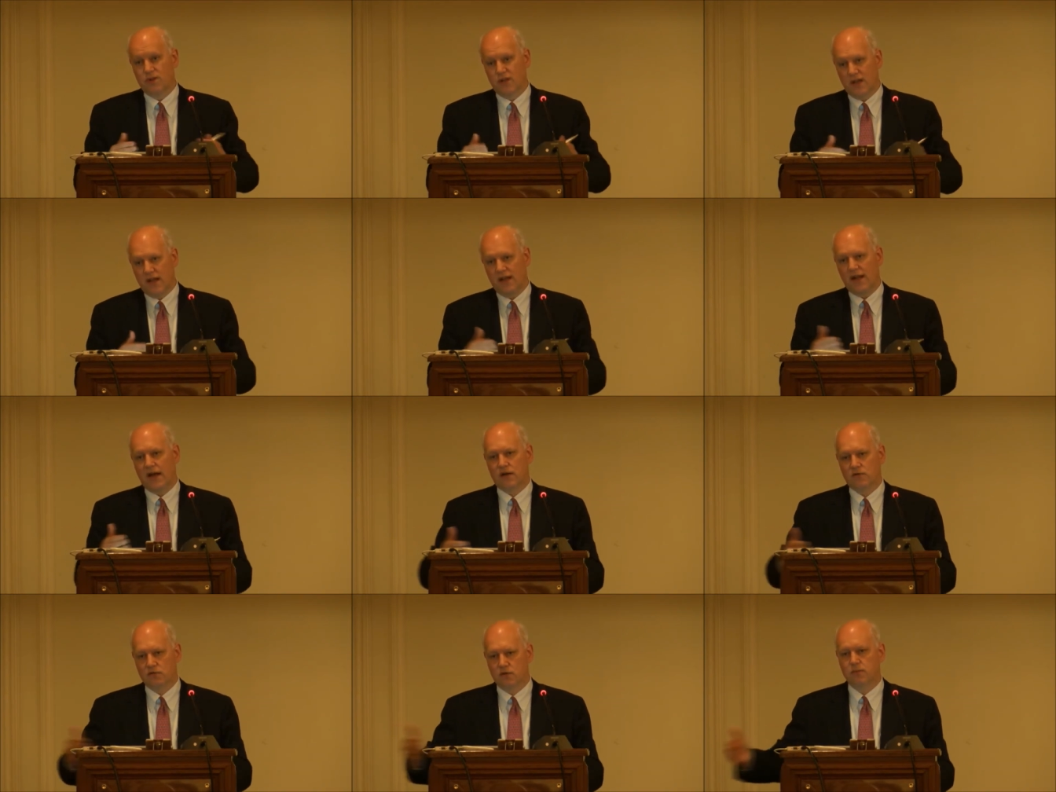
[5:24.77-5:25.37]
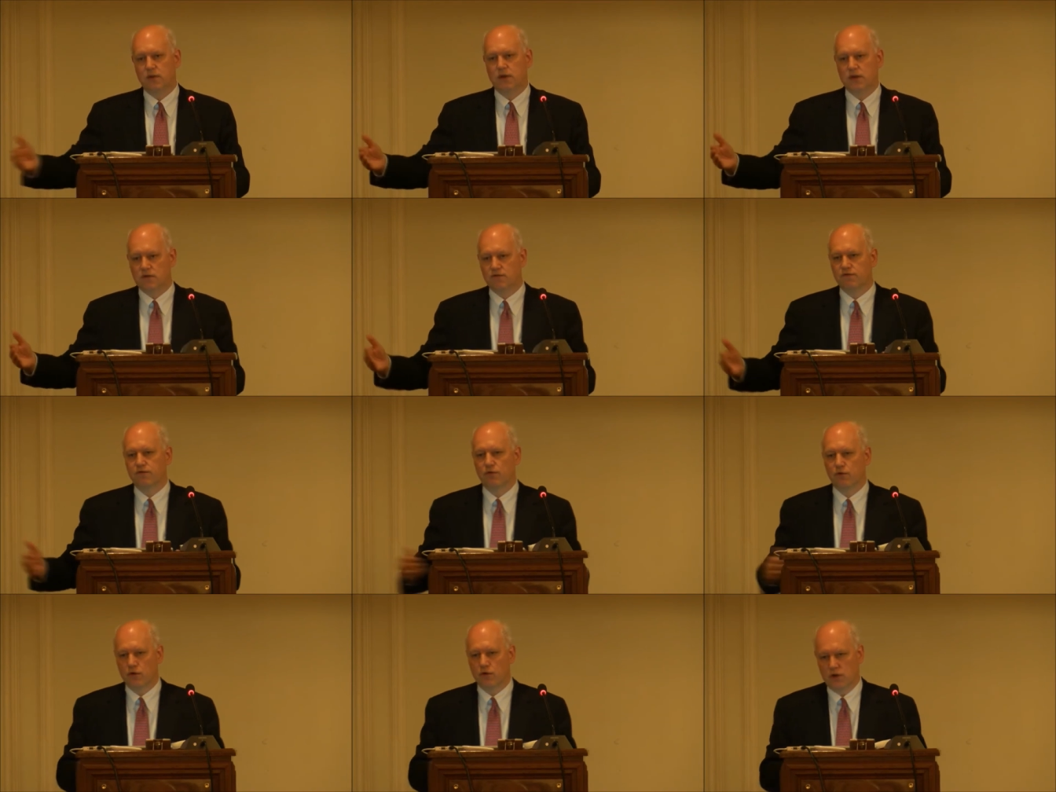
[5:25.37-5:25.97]
but that actually means
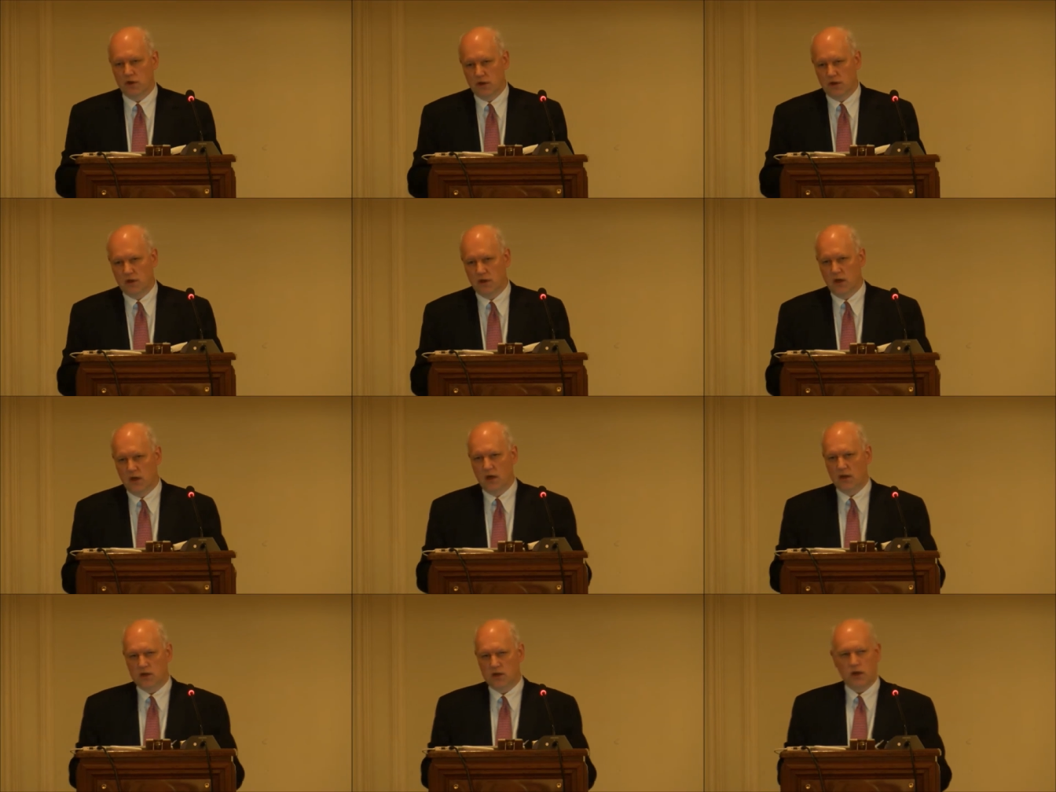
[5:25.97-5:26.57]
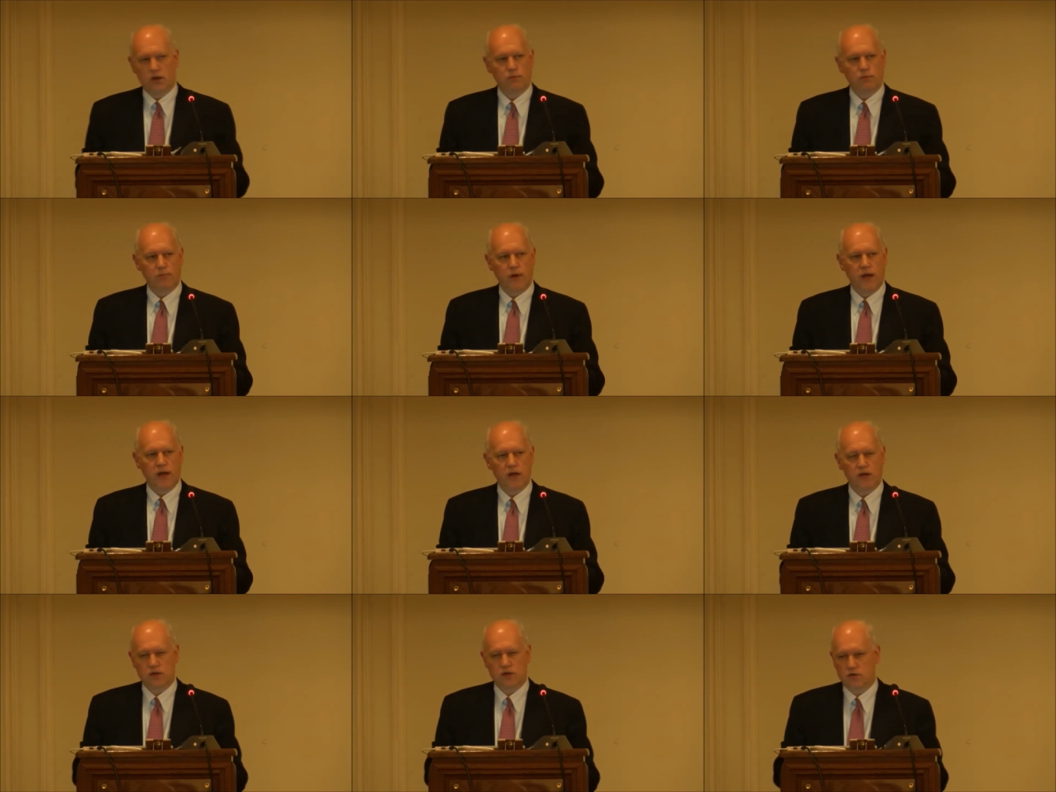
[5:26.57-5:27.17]
for the general
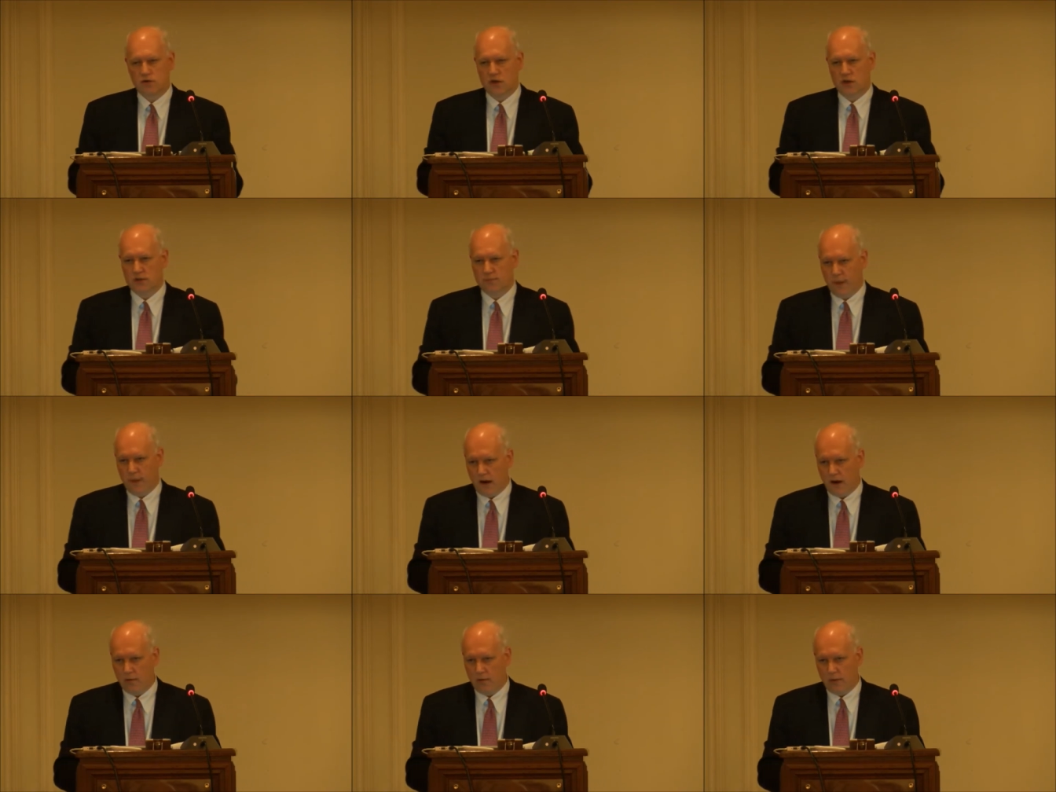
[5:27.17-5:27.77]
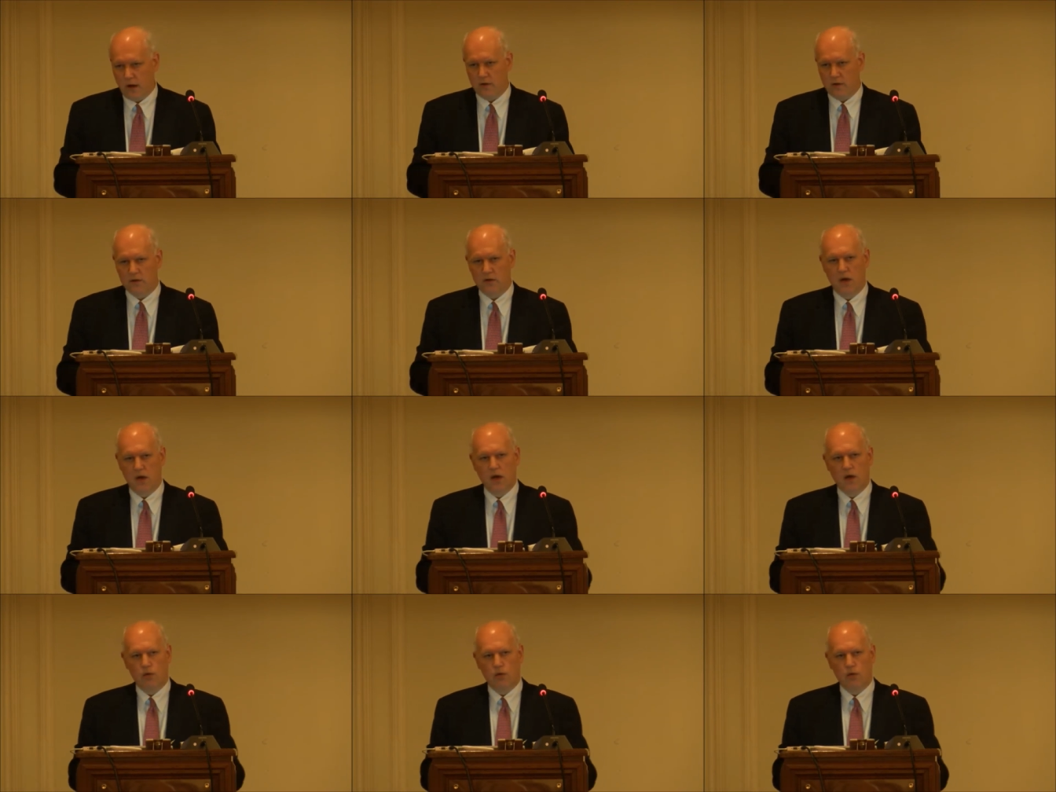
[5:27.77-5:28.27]
manager is paramount.